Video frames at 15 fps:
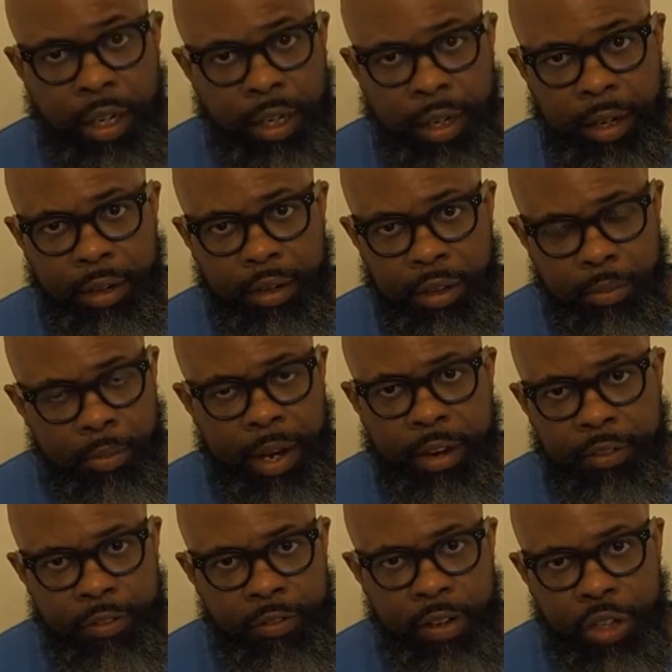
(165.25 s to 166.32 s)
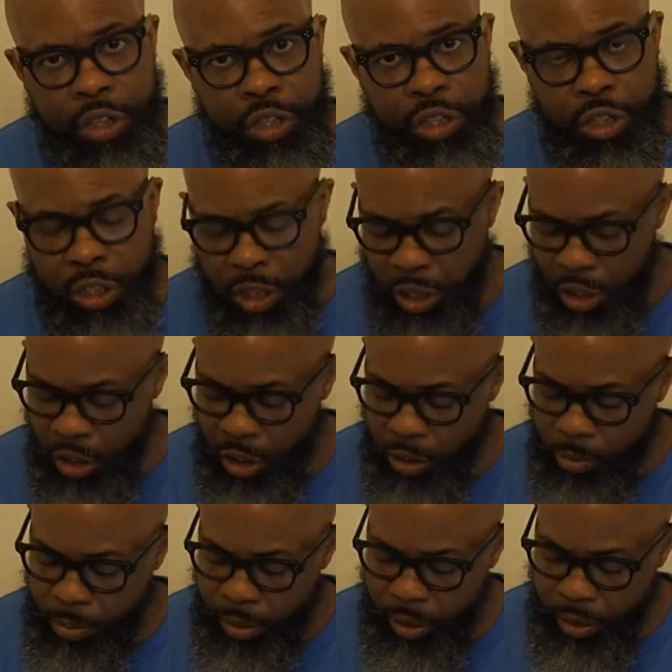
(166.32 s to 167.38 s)
I like the matte finish,
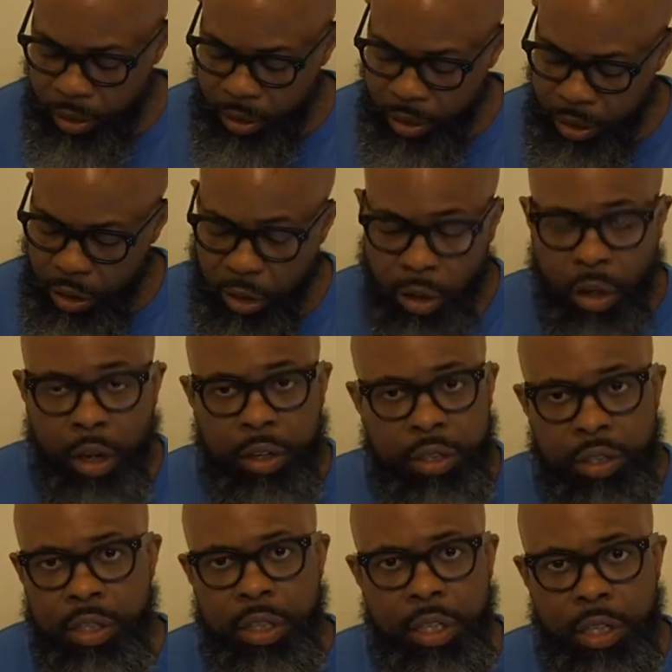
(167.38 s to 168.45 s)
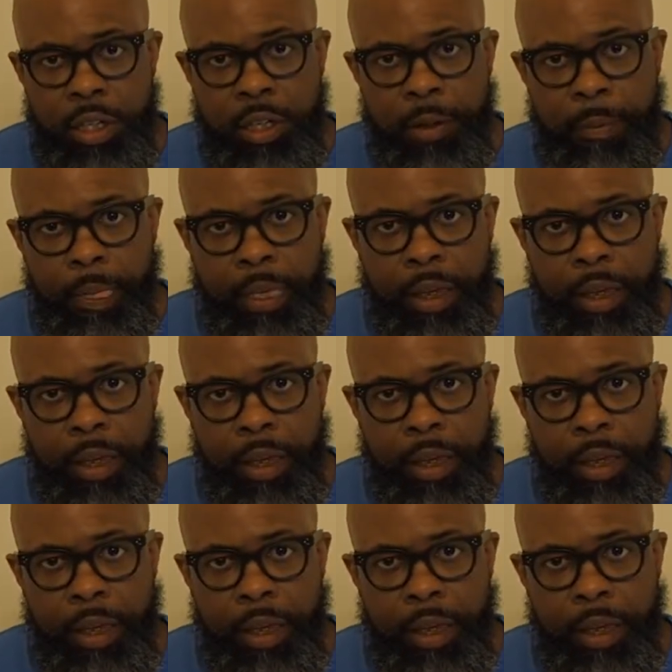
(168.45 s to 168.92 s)
but the glossy